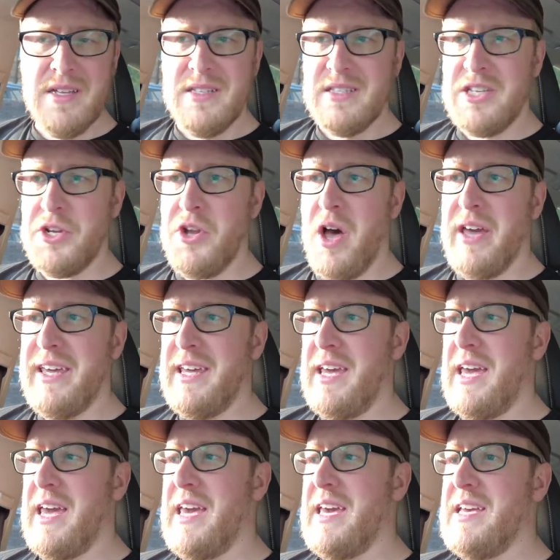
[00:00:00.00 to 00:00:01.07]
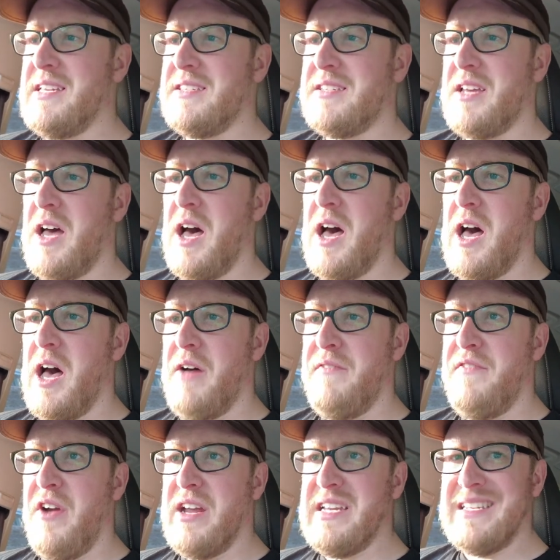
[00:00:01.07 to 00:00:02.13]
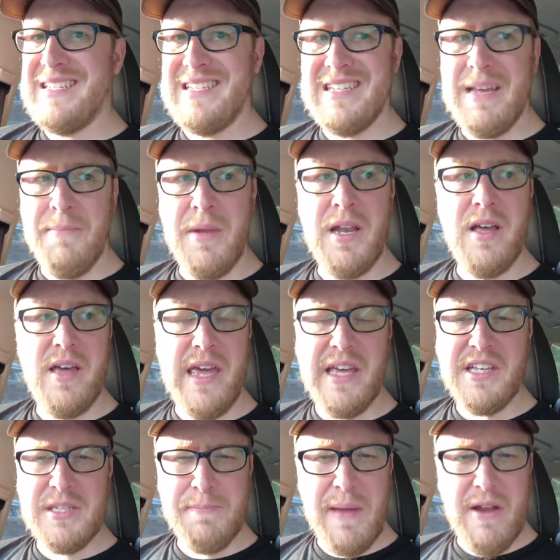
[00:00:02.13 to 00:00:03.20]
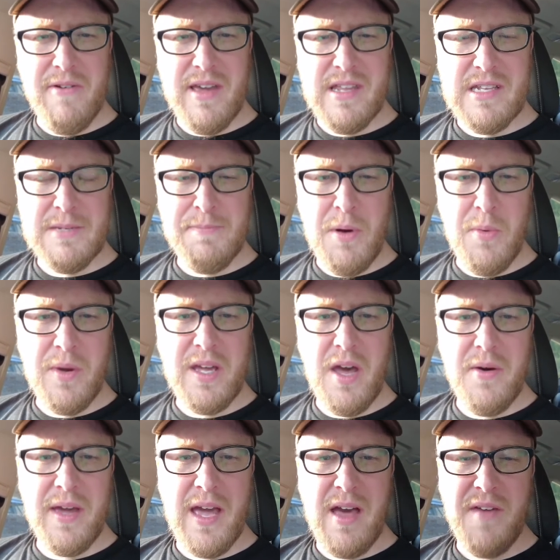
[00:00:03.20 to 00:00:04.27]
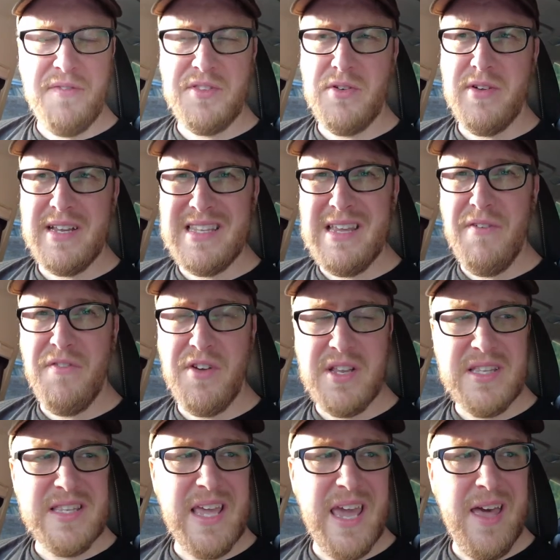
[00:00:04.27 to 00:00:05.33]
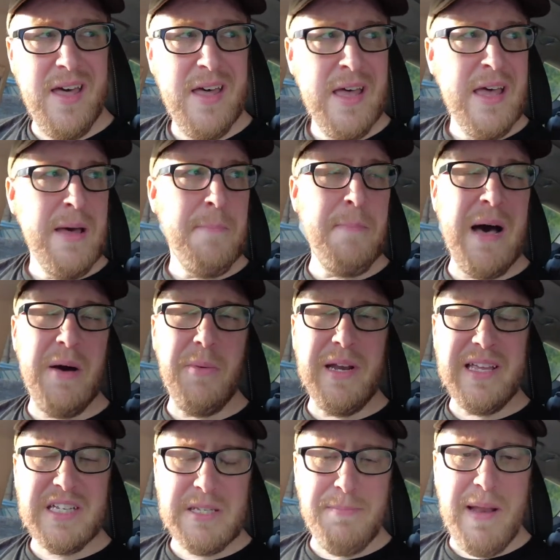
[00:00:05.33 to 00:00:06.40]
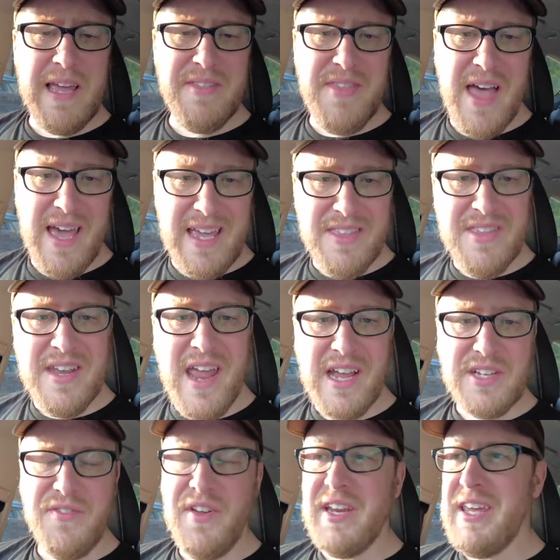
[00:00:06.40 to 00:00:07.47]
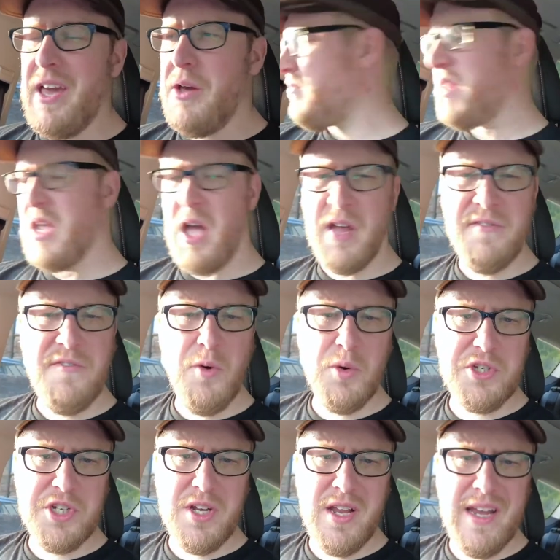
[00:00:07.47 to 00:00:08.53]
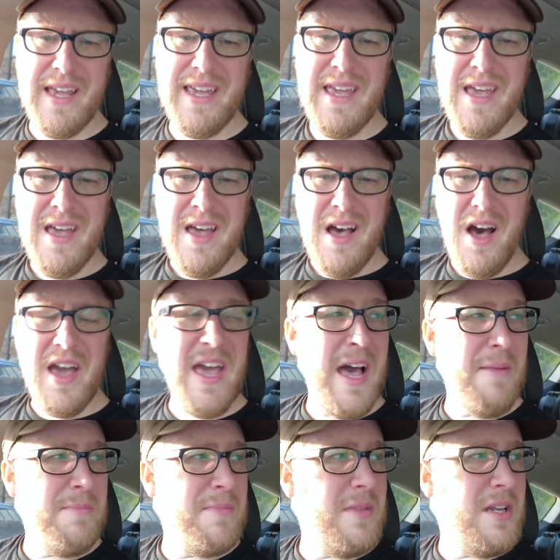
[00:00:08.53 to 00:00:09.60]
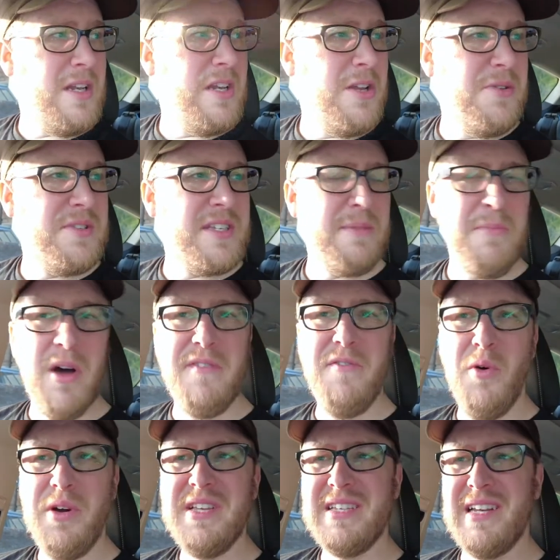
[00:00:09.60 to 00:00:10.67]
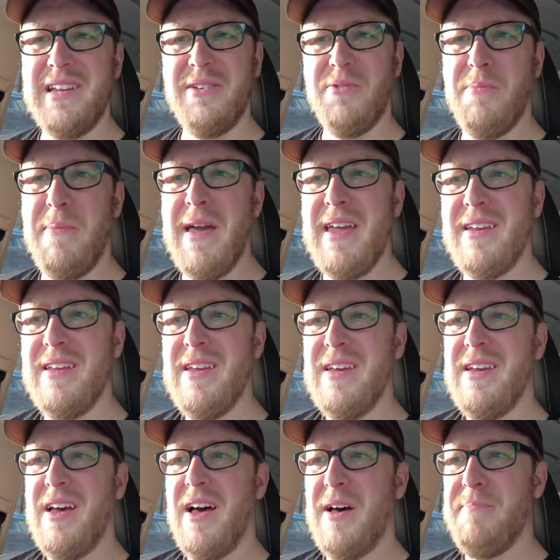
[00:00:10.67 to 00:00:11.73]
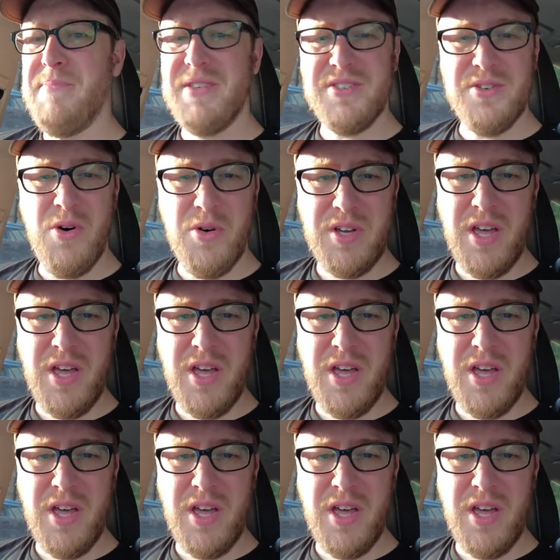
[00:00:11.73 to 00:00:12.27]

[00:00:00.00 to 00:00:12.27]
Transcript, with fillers: Tonight is uh, a very similar experience, but we're going after a different deer. Matt will explain that in the next video. Unfortunately, I am losing my voice a little bit. Um, it's not